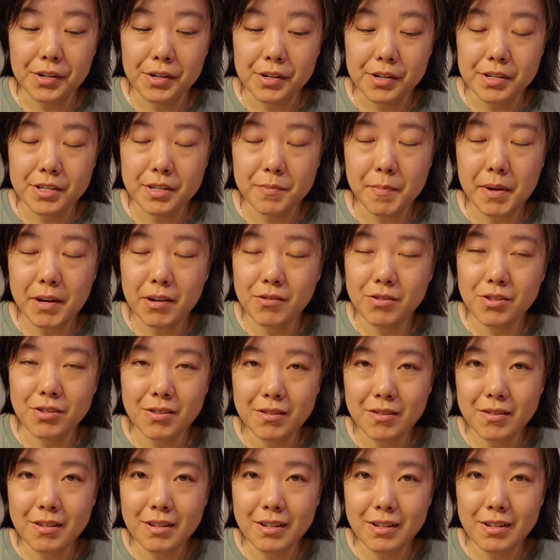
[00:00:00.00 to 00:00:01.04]
It smells
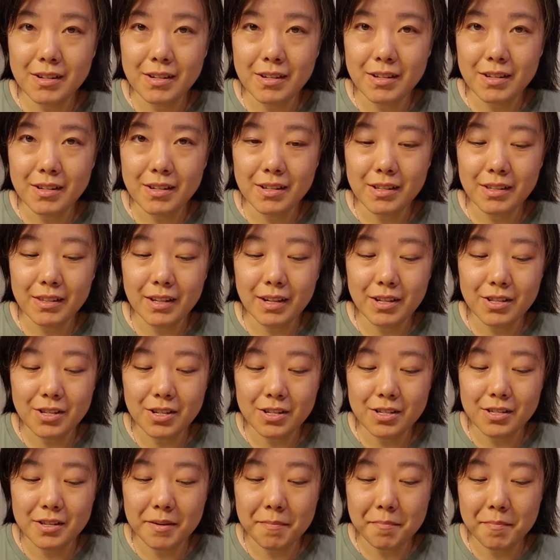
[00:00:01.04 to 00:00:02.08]
so good. Not
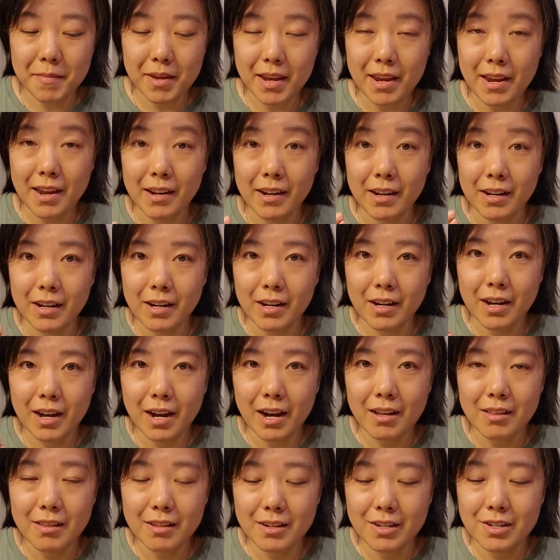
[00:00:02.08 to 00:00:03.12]
just the meat and the
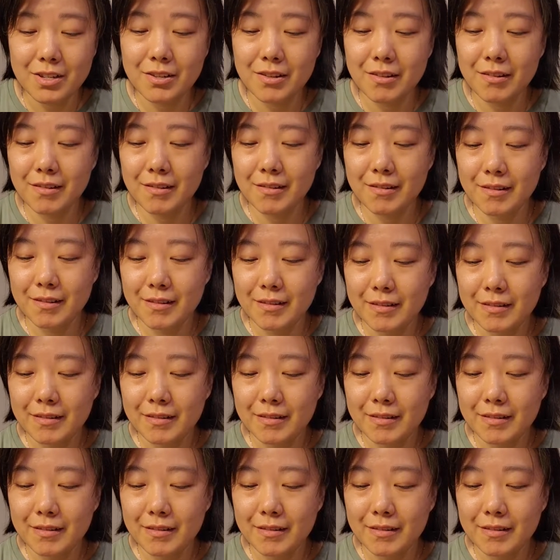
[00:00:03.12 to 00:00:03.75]
garlic too.